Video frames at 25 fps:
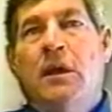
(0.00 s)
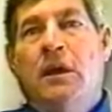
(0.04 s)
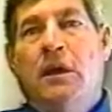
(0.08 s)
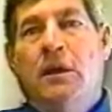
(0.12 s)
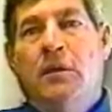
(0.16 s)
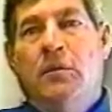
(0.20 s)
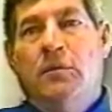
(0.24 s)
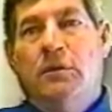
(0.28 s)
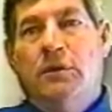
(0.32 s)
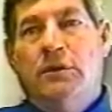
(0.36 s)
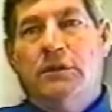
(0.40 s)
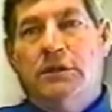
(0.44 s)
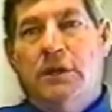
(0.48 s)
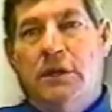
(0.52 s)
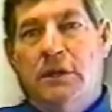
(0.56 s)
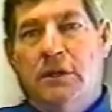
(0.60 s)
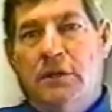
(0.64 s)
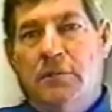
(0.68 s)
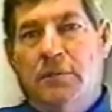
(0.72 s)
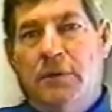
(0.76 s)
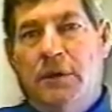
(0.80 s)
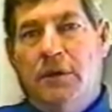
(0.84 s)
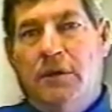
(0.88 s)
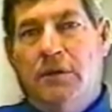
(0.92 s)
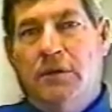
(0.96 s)
And we're
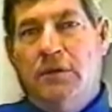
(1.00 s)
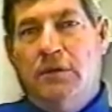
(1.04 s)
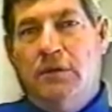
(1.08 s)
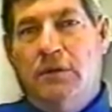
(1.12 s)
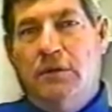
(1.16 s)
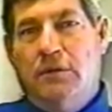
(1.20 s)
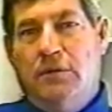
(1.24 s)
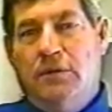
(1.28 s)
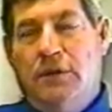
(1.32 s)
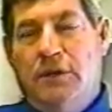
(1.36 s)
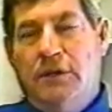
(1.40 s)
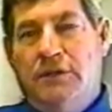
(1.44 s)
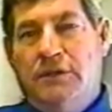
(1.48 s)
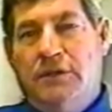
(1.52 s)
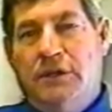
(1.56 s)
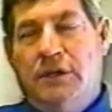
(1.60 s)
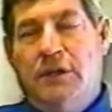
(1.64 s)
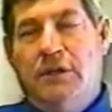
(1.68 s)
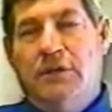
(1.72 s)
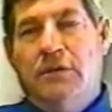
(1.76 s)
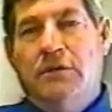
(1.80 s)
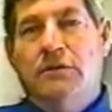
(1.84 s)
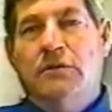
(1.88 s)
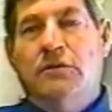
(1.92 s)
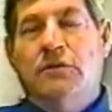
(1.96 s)
talking about gold that's
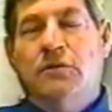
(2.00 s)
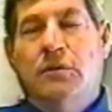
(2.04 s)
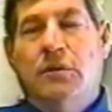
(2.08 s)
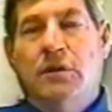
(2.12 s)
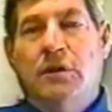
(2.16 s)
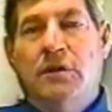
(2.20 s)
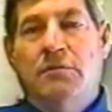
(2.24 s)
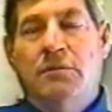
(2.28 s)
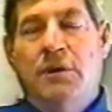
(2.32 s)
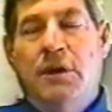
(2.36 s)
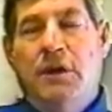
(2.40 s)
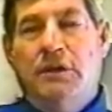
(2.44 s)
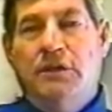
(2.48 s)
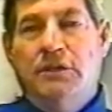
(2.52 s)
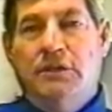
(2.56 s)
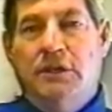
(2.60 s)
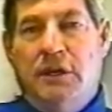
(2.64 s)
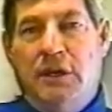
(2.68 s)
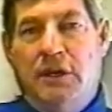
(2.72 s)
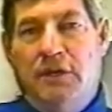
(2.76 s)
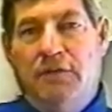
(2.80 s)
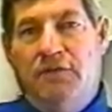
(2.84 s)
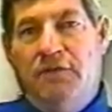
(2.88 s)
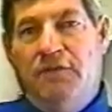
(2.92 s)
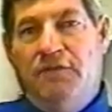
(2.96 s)
120 mesh
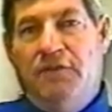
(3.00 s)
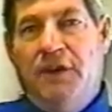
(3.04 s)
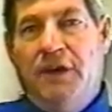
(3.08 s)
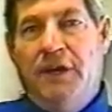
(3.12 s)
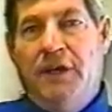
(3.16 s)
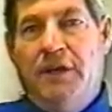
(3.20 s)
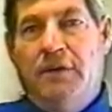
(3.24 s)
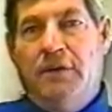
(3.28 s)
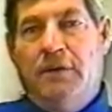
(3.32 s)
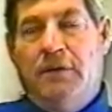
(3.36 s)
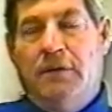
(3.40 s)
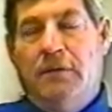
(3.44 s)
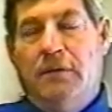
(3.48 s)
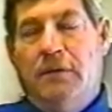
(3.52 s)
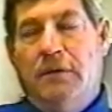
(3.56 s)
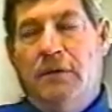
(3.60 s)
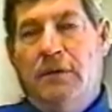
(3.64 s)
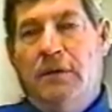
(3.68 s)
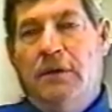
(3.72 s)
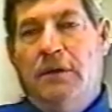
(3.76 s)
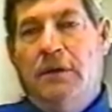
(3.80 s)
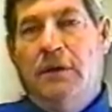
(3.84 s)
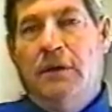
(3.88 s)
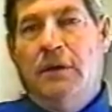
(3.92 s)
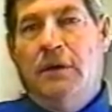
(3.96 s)
and finer.
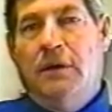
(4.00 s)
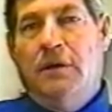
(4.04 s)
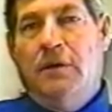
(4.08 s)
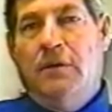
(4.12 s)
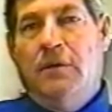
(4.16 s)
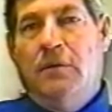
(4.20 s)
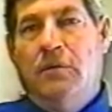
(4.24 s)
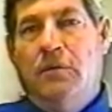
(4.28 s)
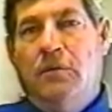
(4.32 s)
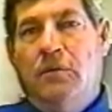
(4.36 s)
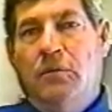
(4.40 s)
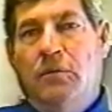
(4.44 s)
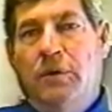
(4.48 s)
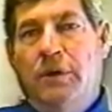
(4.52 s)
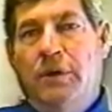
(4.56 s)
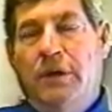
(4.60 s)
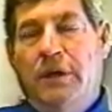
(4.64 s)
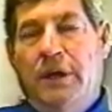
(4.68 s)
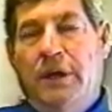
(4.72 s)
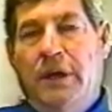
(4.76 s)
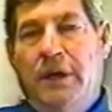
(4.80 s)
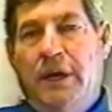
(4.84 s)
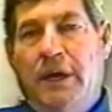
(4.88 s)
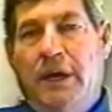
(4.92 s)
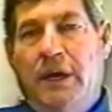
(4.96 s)
We
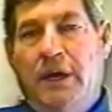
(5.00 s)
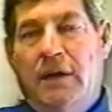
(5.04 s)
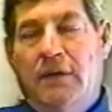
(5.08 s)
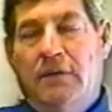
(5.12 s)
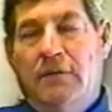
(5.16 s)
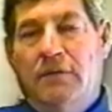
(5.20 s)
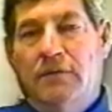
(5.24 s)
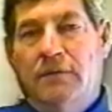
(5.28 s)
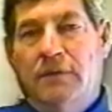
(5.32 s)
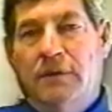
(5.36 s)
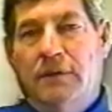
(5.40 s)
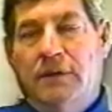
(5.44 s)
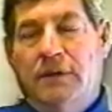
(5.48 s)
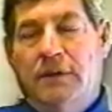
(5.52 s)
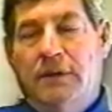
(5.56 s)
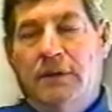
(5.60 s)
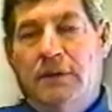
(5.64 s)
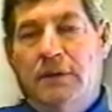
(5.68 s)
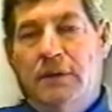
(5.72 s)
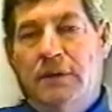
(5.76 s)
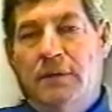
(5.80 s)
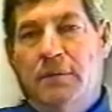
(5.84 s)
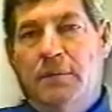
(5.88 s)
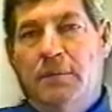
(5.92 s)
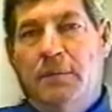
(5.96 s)
have
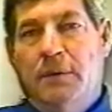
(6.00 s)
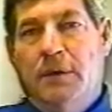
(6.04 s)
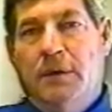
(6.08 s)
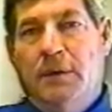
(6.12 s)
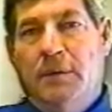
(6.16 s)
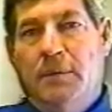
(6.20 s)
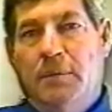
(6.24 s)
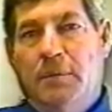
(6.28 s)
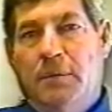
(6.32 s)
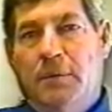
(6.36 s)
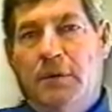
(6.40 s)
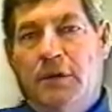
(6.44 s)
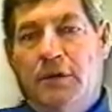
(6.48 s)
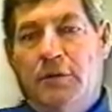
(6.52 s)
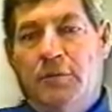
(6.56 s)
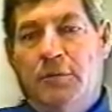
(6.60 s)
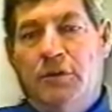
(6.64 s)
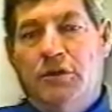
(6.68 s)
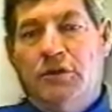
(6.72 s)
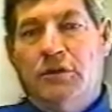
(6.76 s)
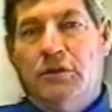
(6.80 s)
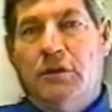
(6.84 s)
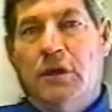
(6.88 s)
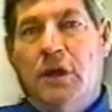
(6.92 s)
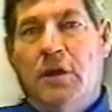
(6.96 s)

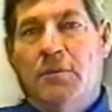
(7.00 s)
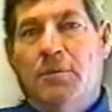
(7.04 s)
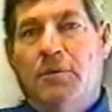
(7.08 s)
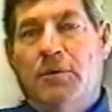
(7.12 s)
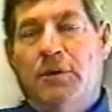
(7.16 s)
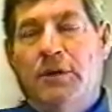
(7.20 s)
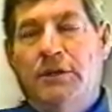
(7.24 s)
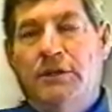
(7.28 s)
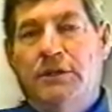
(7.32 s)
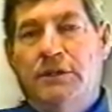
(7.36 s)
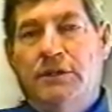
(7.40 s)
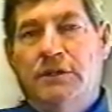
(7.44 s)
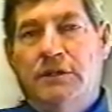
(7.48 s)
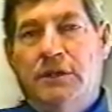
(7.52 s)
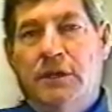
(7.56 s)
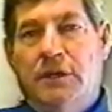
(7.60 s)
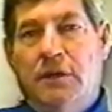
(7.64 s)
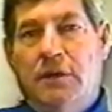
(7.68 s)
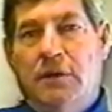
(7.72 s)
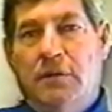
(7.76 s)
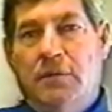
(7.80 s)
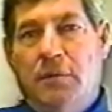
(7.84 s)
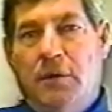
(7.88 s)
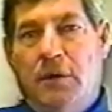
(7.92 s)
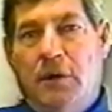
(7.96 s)
commercial operations that
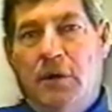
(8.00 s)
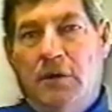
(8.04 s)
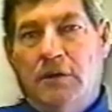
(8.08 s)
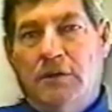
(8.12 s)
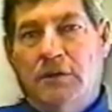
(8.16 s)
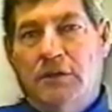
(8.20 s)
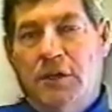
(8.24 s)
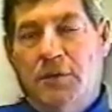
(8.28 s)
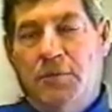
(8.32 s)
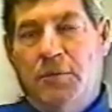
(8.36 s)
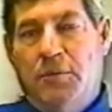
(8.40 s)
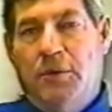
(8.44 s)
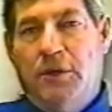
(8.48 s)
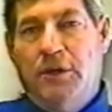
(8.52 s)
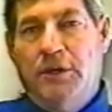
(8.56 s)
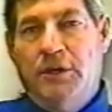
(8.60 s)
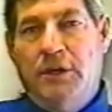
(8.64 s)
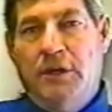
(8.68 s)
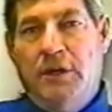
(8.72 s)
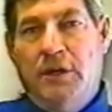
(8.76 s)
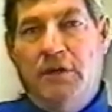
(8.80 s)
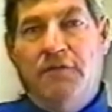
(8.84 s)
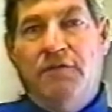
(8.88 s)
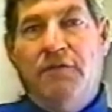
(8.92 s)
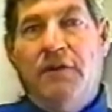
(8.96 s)
are
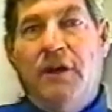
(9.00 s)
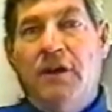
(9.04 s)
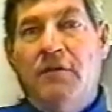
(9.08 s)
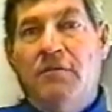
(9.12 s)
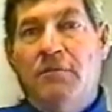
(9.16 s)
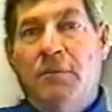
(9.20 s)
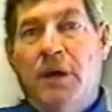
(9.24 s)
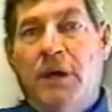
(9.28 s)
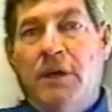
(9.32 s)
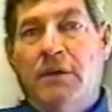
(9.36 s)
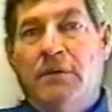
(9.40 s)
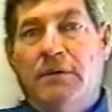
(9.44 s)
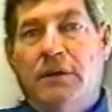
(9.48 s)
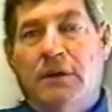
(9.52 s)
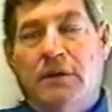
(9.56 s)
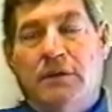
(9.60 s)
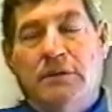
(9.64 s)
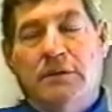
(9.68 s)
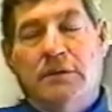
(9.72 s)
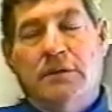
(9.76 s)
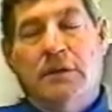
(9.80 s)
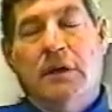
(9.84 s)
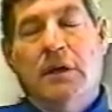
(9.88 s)
separating at 5 microns.